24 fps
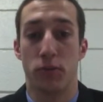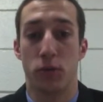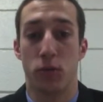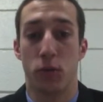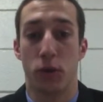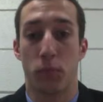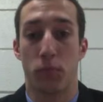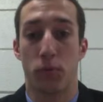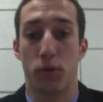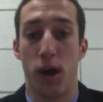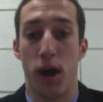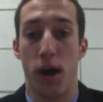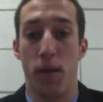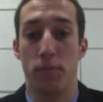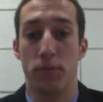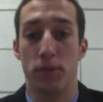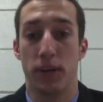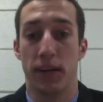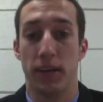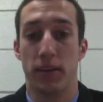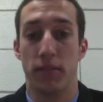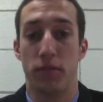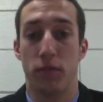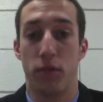to work prompt
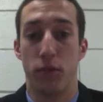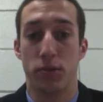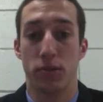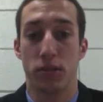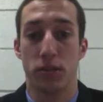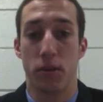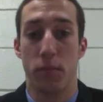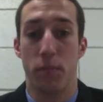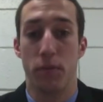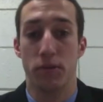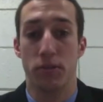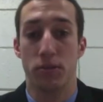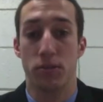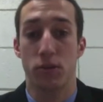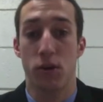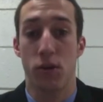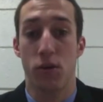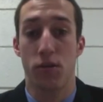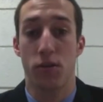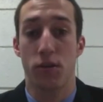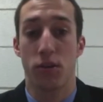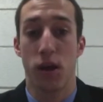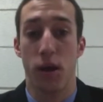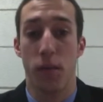and enforcing the business
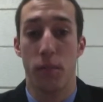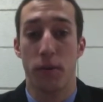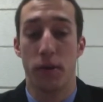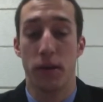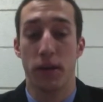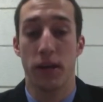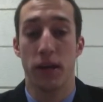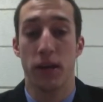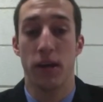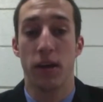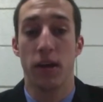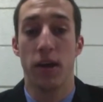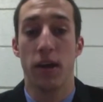code of the company,